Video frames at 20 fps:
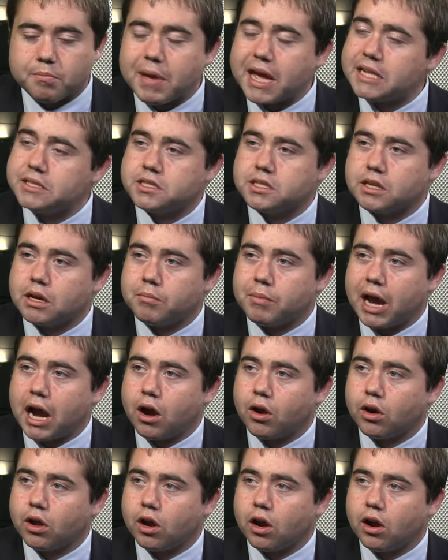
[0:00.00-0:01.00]
immense
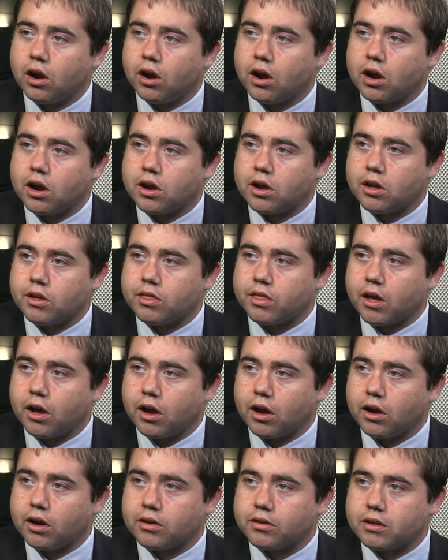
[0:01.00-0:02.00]
amount,
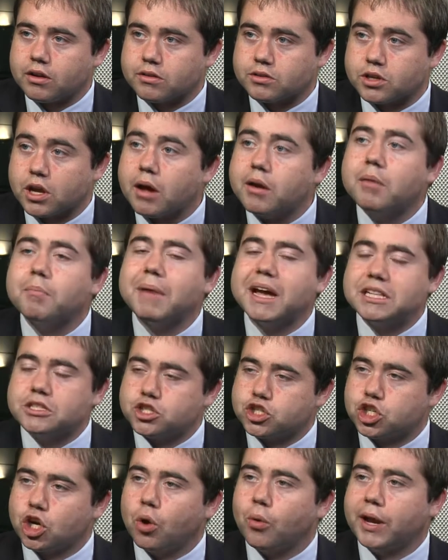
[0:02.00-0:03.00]
an
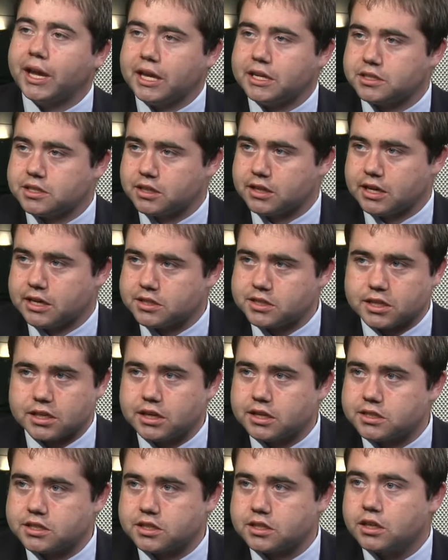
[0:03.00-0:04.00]
immense showing into this,
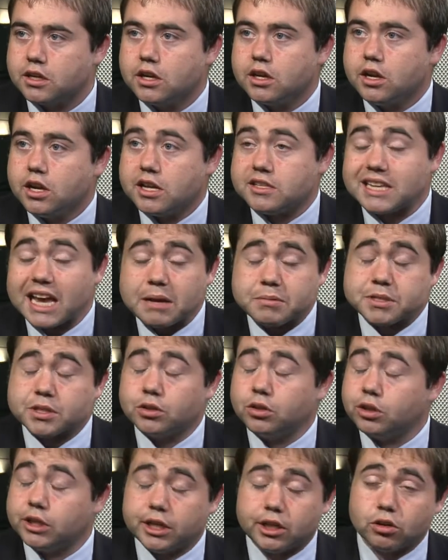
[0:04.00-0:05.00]
and it's
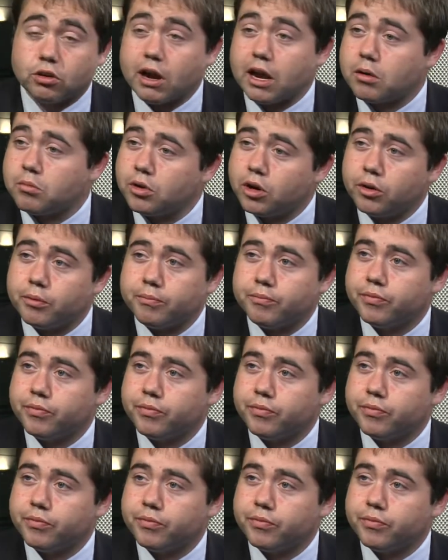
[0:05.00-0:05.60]
absolutely incredible.